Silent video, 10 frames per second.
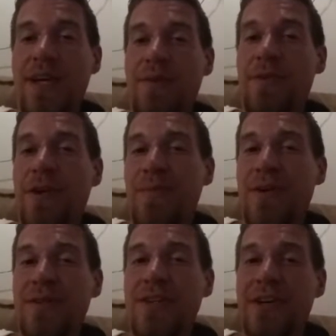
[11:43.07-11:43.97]
cut a
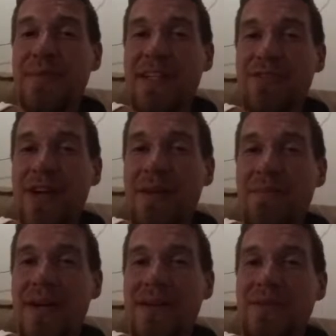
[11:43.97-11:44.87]
promo talking about
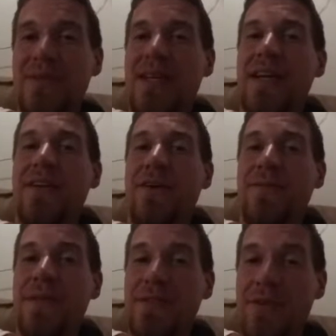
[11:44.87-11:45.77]
trombones and
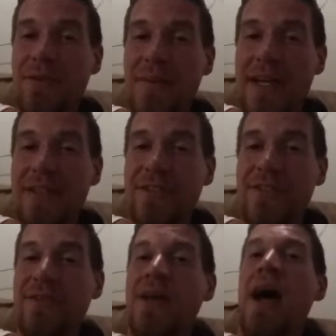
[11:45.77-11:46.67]
Kofi's old man
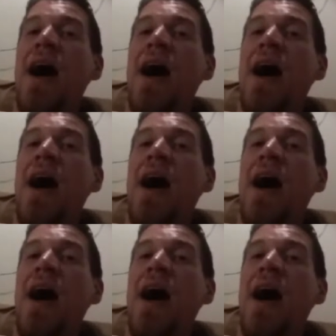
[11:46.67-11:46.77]
shoes.